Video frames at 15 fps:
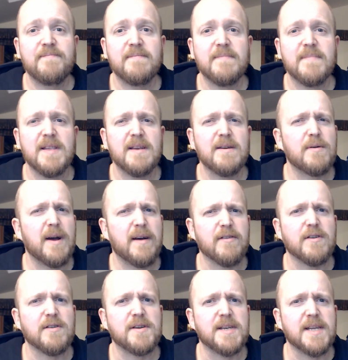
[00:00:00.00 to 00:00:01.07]
you'll have a
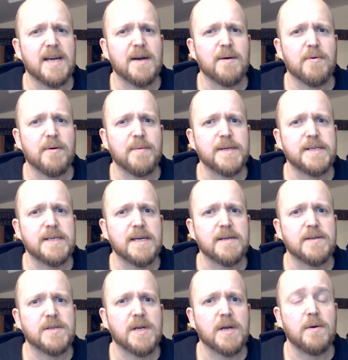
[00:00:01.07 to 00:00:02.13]
good day, I promise you.
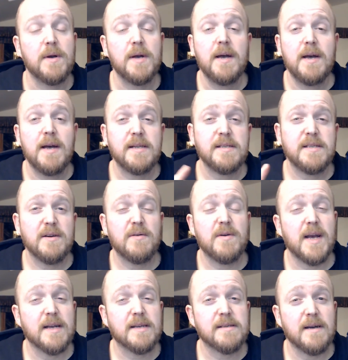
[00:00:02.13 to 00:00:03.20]
So until
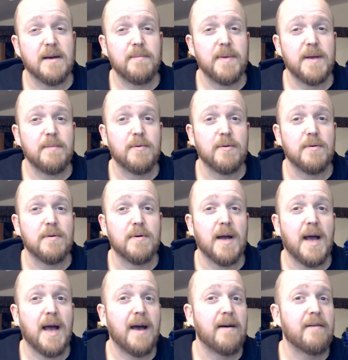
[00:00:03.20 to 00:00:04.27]
next time, people,
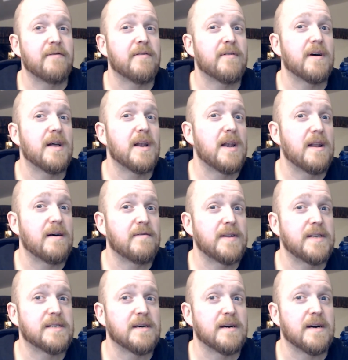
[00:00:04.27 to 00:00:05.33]
have a
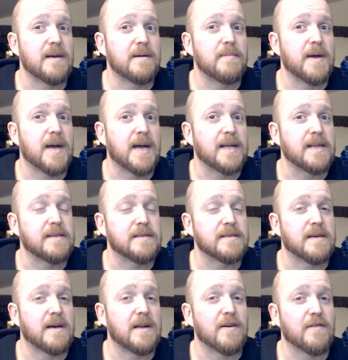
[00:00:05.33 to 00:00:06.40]
lovely time, and
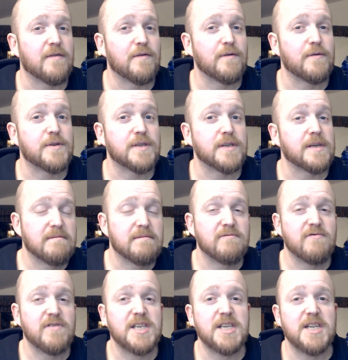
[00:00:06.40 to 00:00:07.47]
I look forward to
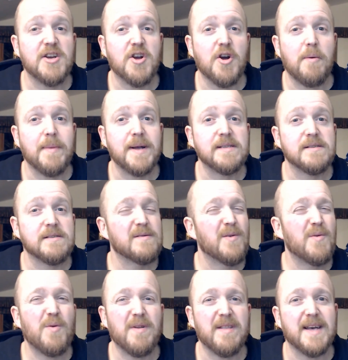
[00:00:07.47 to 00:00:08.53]
reading your comments,
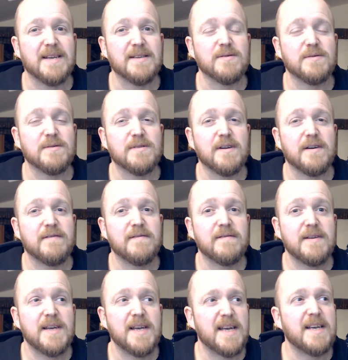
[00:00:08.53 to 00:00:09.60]
all of that sort of stuff.
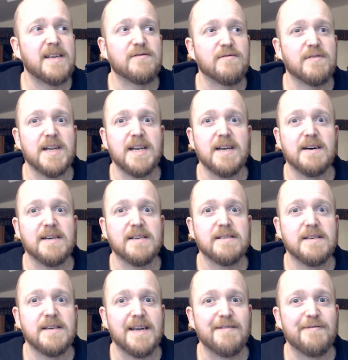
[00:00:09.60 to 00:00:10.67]
It is really
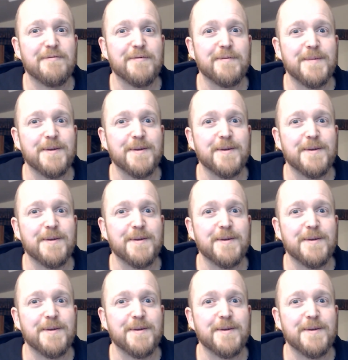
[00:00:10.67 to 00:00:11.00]
nice hearing from you